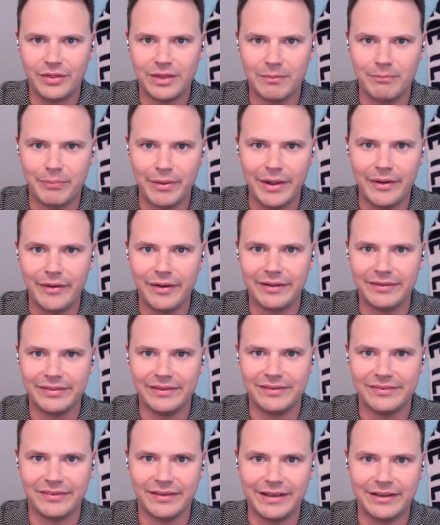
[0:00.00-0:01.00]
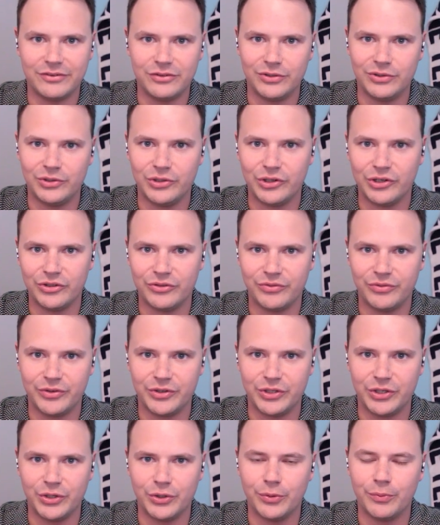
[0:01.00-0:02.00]
comparing these last 2 years for
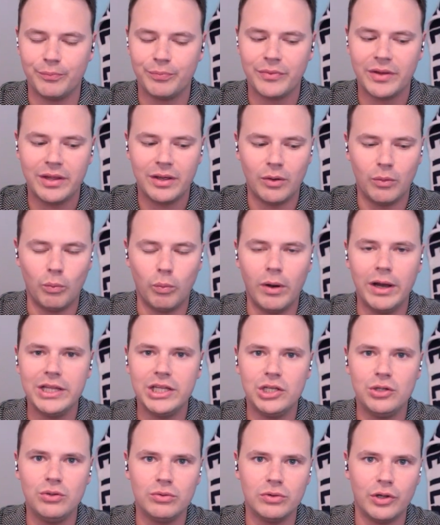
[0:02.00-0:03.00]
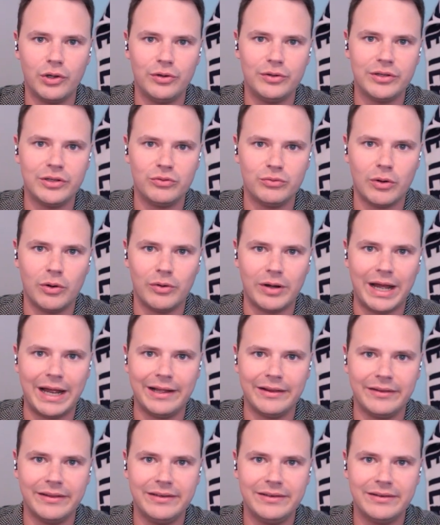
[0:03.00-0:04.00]
you. What you learned in Rhode
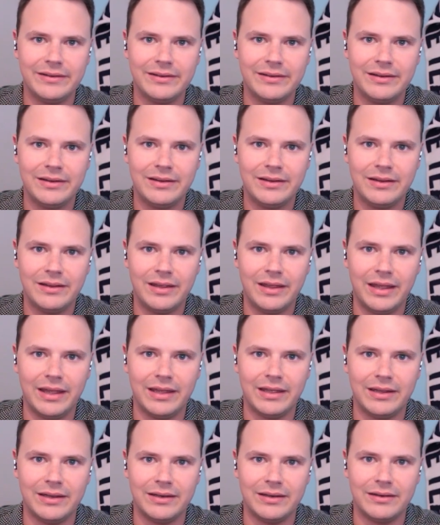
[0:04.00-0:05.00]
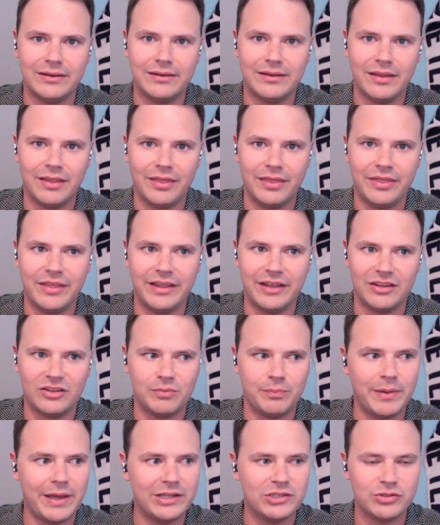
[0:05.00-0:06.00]
Island and the
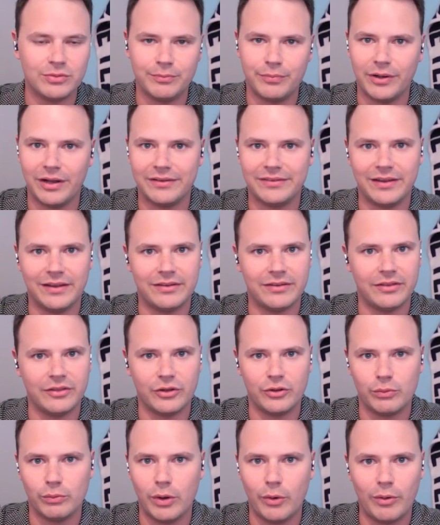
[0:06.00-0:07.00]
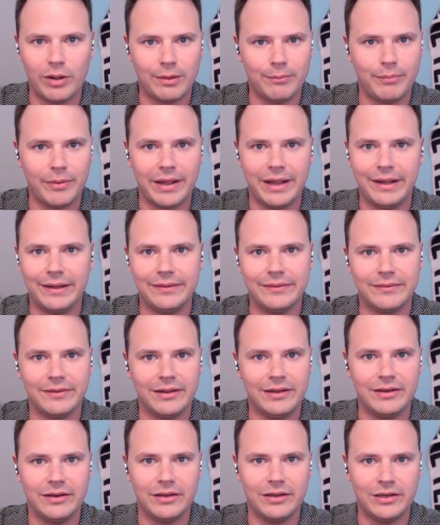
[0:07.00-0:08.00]
expansion process and the growing pains
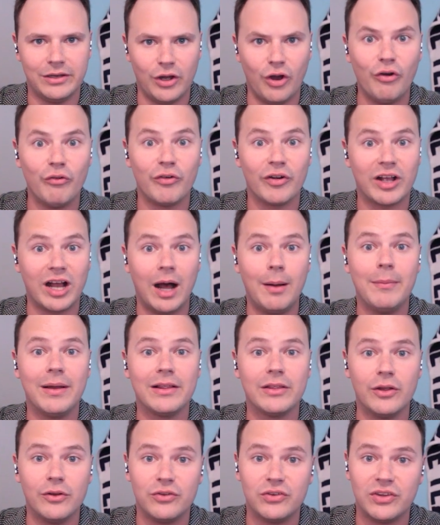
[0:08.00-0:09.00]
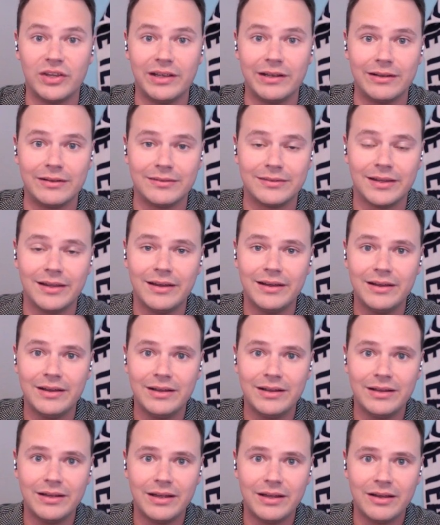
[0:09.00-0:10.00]
and overcoming those things
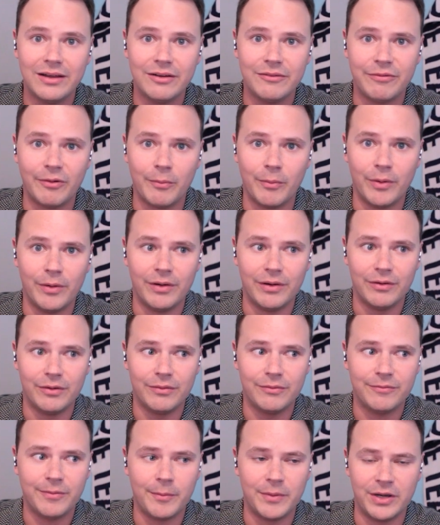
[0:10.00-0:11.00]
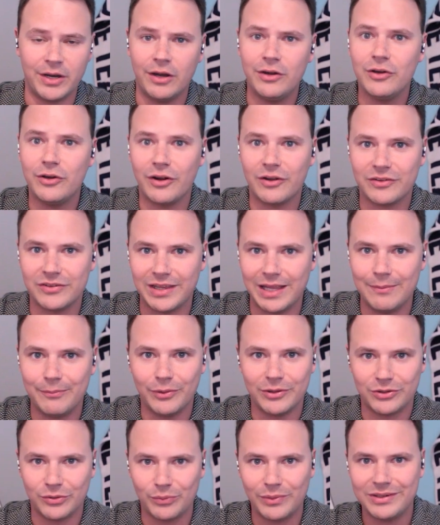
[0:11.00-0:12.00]
from an underdog
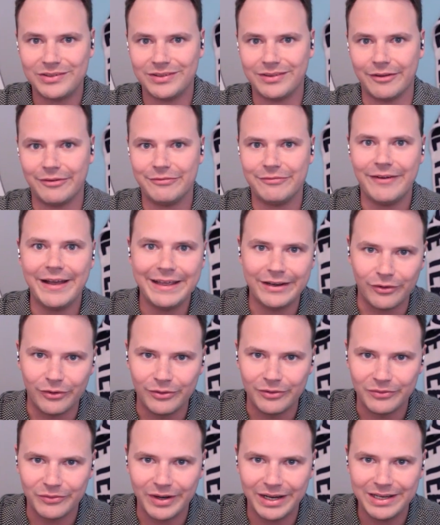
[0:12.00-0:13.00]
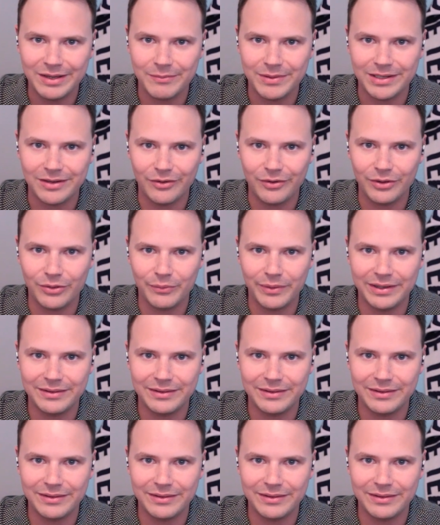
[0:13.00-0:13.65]
standpoint to reach the final, right? I mean, all the way